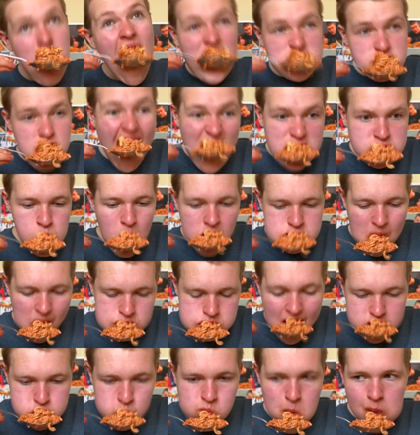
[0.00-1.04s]
to kind of just
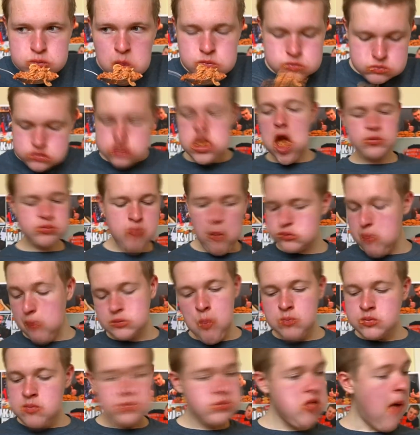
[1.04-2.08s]
swallow this, and yeah,
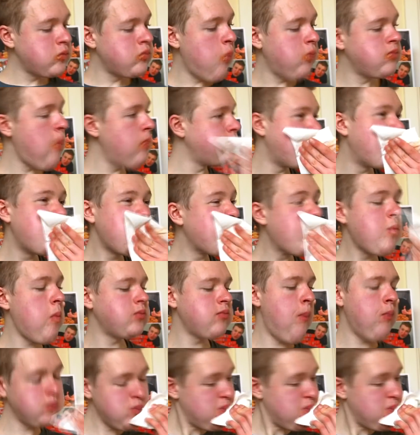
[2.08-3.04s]
that worked pretty well.